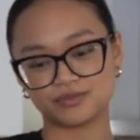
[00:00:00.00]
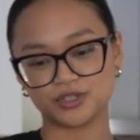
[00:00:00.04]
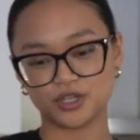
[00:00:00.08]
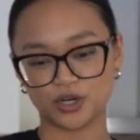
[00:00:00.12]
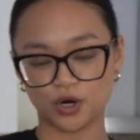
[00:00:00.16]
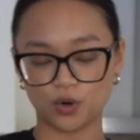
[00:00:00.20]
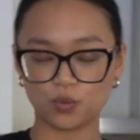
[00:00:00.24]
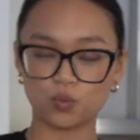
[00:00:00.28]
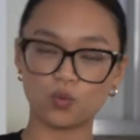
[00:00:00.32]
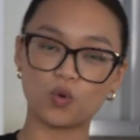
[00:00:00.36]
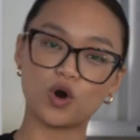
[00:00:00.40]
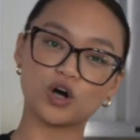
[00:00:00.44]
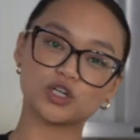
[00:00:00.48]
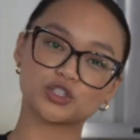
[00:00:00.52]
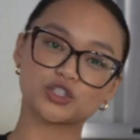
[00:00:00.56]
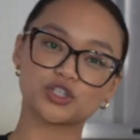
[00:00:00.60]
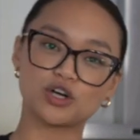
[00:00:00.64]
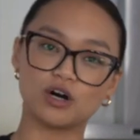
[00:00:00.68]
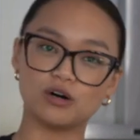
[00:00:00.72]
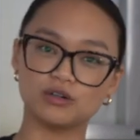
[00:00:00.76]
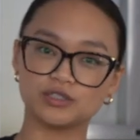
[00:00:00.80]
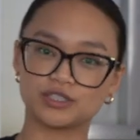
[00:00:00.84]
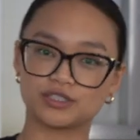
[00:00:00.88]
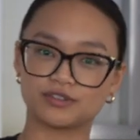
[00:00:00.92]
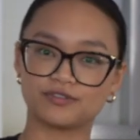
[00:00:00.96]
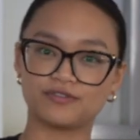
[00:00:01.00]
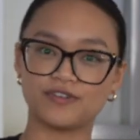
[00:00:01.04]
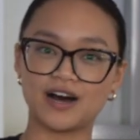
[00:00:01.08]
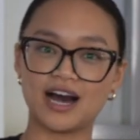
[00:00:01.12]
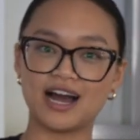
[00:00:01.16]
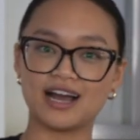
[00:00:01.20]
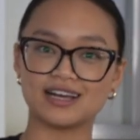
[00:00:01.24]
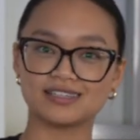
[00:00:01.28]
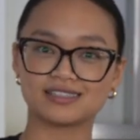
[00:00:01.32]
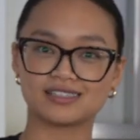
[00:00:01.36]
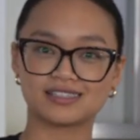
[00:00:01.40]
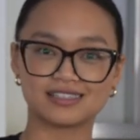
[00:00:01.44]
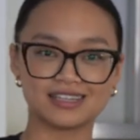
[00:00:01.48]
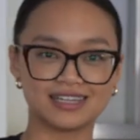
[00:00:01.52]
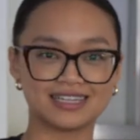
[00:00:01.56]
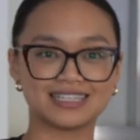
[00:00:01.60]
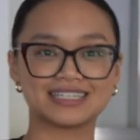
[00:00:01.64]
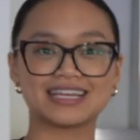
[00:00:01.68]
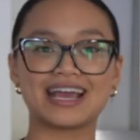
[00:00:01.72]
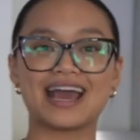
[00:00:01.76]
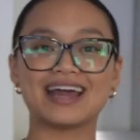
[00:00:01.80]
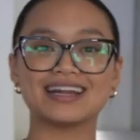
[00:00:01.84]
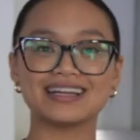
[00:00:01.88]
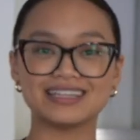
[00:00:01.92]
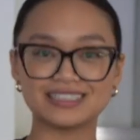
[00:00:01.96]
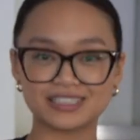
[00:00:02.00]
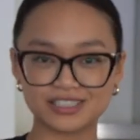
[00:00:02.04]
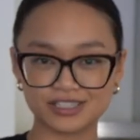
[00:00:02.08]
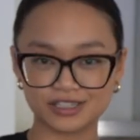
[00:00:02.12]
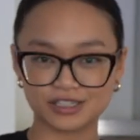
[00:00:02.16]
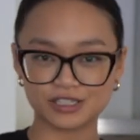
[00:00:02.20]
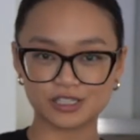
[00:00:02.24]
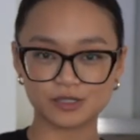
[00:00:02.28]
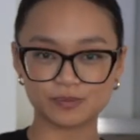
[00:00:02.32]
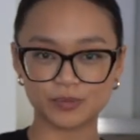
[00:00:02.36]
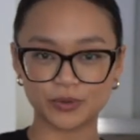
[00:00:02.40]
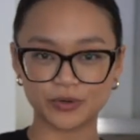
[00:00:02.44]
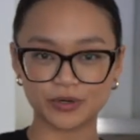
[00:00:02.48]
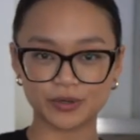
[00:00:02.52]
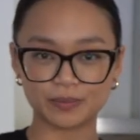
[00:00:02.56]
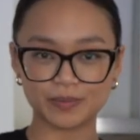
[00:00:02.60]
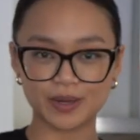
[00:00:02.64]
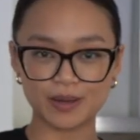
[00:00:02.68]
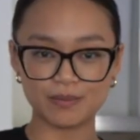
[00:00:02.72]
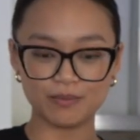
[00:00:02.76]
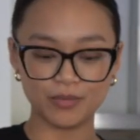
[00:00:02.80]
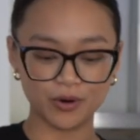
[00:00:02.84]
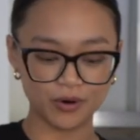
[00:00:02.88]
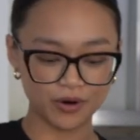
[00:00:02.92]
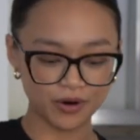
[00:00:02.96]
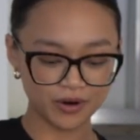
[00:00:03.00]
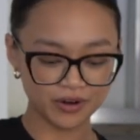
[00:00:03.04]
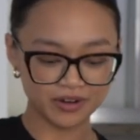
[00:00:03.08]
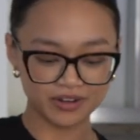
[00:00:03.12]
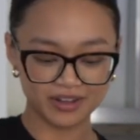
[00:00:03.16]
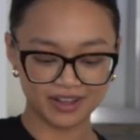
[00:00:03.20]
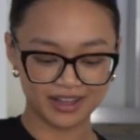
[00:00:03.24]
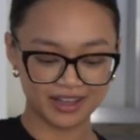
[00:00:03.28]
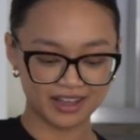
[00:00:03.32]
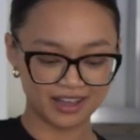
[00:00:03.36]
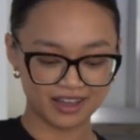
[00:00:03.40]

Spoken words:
watch older fights and get into the sport a bit more,